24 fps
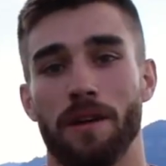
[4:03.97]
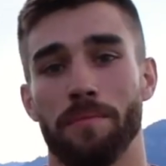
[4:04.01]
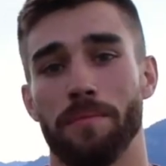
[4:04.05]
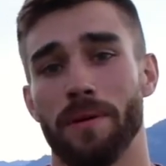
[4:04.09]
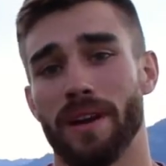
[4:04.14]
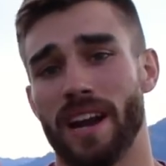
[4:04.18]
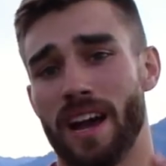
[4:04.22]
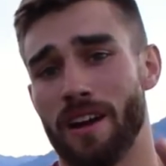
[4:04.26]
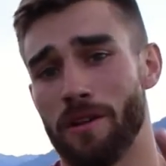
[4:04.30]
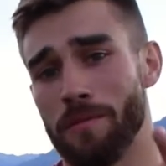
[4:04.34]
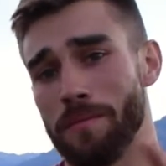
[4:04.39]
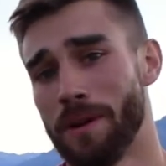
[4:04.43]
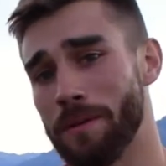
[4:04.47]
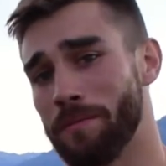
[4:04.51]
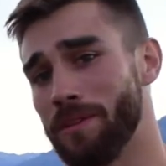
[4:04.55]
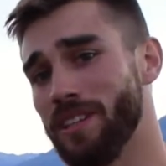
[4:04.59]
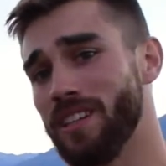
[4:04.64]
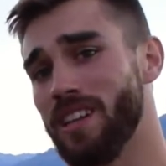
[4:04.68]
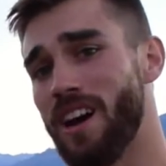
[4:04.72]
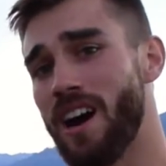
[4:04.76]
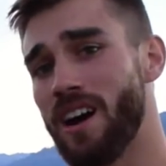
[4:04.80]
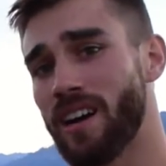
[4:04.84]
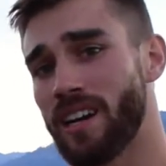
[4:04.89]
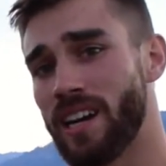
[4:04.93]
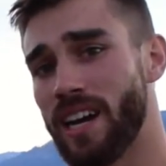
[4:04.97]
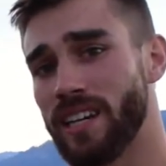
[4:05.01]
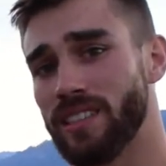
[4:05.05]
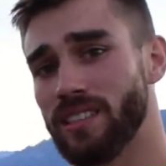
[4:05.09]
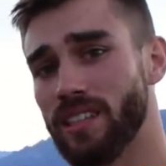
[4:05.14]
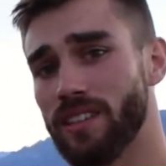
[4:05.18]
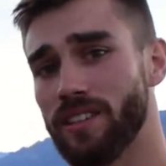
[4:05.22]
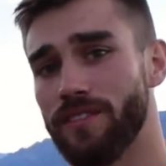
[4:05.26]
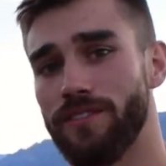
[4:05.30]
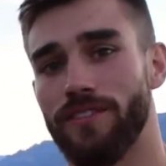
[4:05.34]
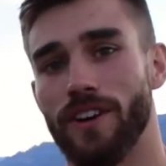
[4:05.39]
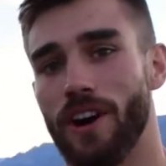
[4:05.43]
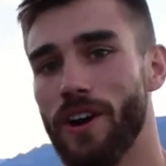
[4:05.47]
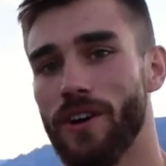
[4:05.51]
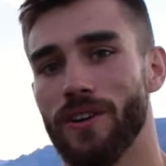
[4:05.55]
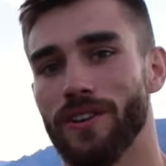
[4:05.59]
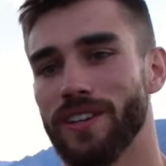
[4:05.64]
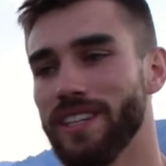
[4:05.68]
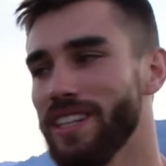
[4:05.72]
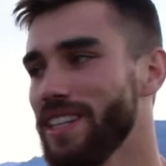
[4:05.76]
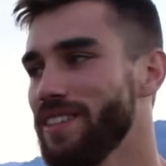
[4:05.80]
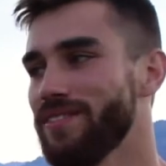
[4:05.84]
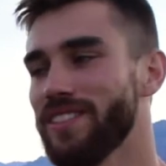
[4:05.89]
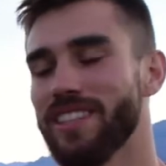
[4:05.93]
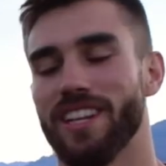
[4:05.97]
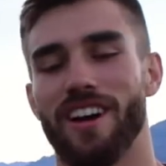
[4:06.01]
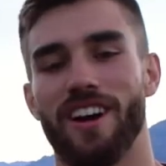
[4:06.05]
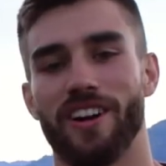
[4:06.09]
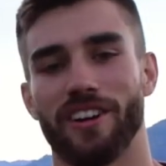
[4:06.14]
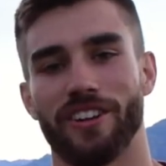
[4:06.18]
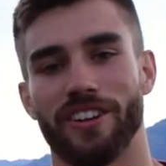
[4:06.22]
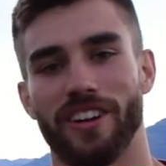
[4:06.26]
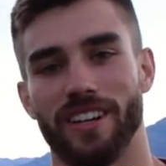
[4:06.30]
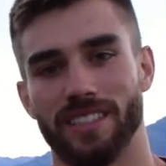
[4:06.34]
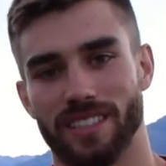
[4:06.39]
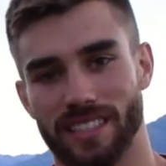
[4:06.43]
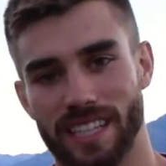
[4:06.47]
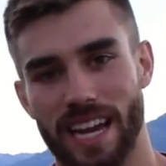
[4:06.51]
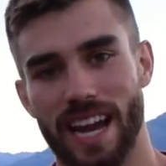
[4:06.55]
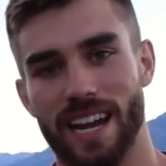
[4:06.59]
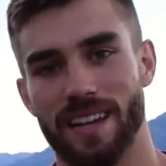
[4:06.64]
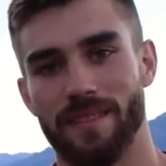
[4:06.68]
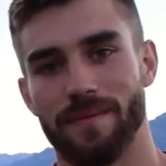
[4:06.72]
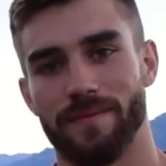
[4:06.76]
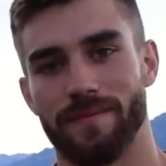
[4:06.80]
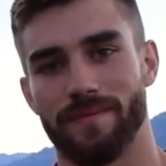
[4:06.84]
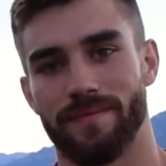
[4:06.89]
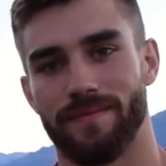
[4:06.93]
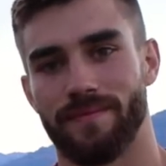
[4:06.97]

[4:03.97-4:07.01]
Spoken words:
but I remember long nights on the phone and even longer on Skype.